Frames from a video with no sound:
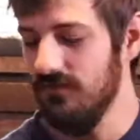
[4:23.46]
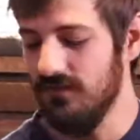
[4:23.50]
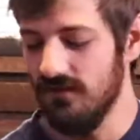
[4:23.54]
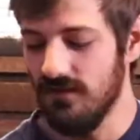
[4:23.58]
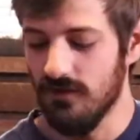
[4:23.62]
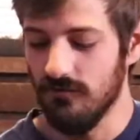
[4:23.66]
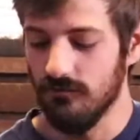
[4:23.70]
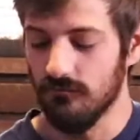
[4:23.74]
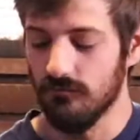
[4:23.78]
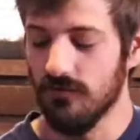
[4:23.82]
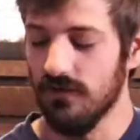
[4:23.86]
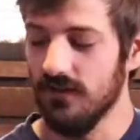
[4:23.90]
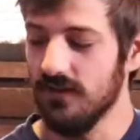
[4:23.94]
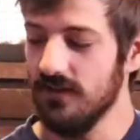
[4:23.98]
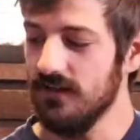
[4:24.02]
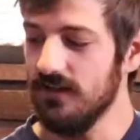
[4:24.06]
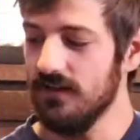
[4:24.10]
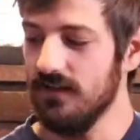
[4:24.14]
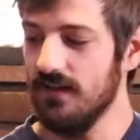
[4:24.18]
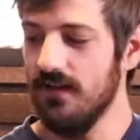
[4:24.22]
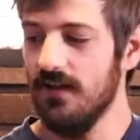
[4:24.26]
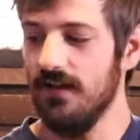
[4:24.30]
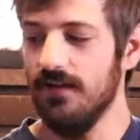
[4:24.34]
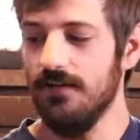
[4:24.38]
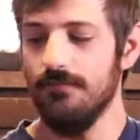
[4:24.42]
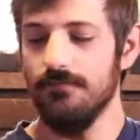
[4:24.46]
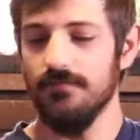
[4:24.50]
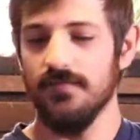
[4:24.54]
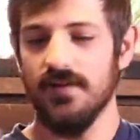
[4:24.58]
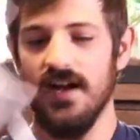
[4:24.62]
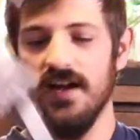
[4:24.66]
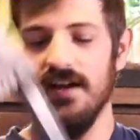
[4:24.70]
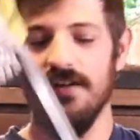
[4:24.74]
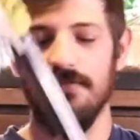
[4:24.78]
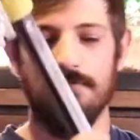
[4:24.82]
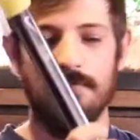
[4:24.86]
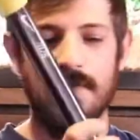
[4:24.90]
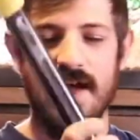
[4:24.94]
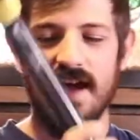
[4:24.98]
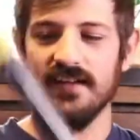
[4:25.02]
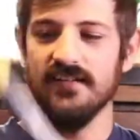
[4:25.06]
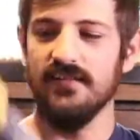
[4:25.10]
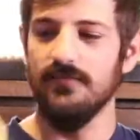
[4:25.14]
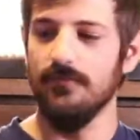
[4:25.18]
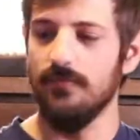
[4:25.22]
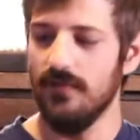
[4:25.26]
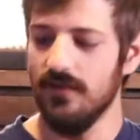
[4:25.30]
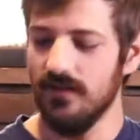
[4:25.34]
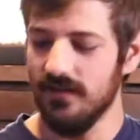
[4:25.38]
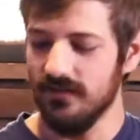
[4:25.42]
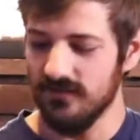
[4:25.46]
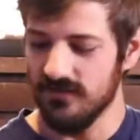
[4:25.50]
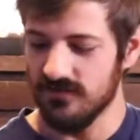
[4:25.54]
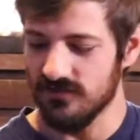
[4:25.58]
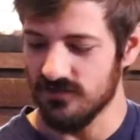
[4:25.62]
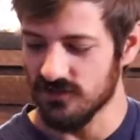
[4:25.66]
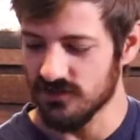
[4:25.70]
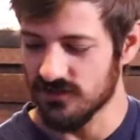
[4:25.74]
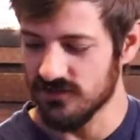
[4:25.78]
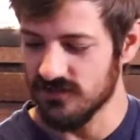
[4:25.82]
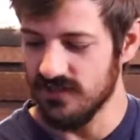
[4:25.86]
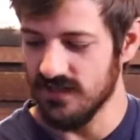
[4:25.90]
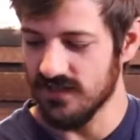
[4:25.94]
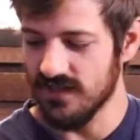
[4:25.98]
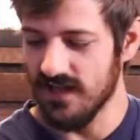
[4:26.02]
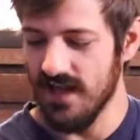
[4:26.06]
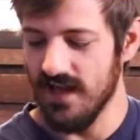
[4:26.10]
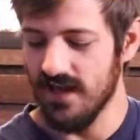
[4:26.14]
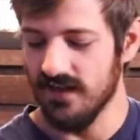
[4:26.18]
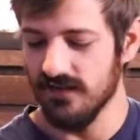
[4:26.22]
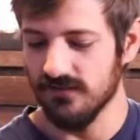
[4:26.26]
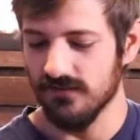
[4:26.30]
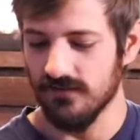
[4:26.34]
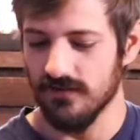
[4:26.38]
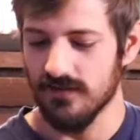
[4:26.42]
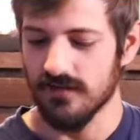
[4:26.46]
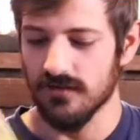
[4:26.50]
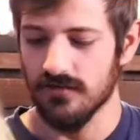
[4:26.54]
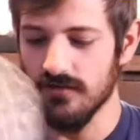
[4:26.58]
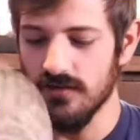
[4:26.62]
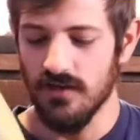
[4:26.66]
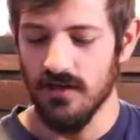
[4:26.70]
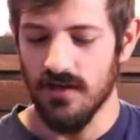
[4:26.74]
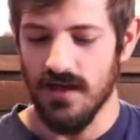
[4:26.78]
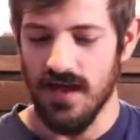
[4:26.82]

You know, really kind of maximizes your stick handling